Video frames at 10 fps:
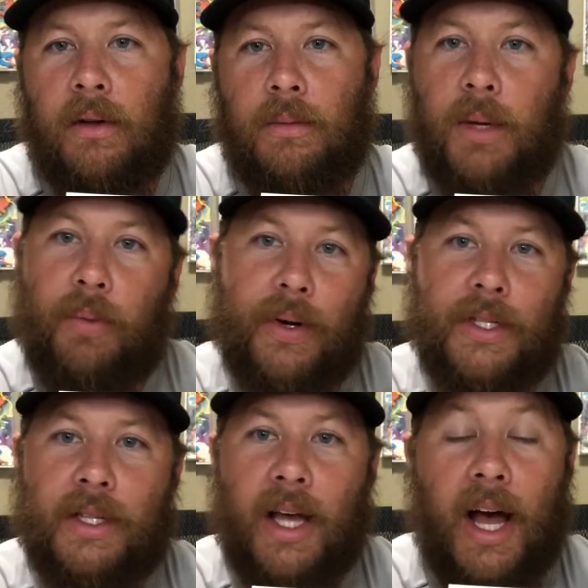Me
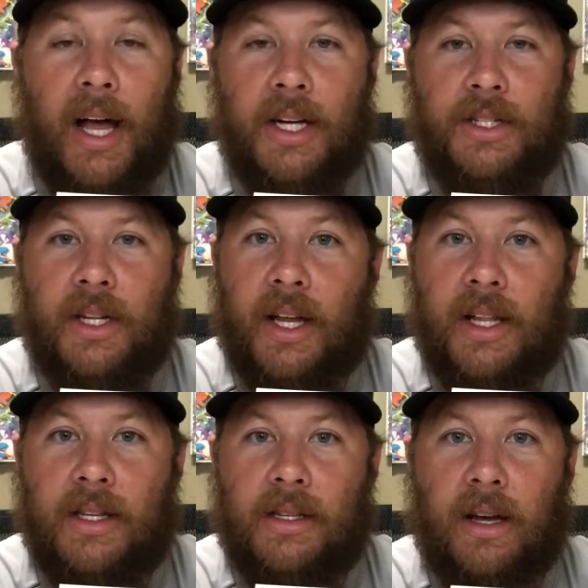personally, I actually
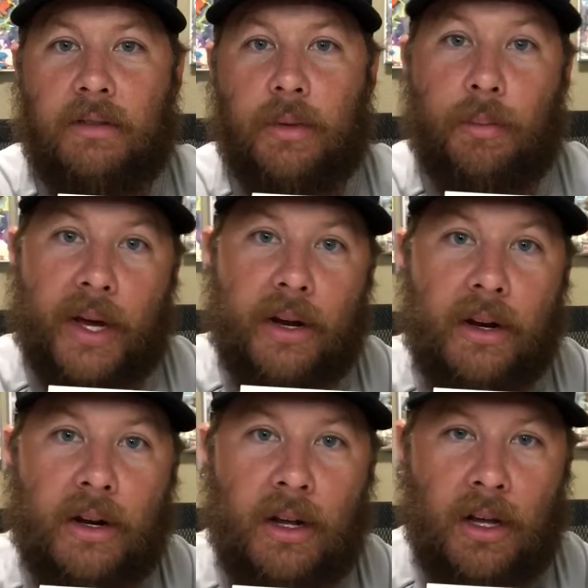like this cover better,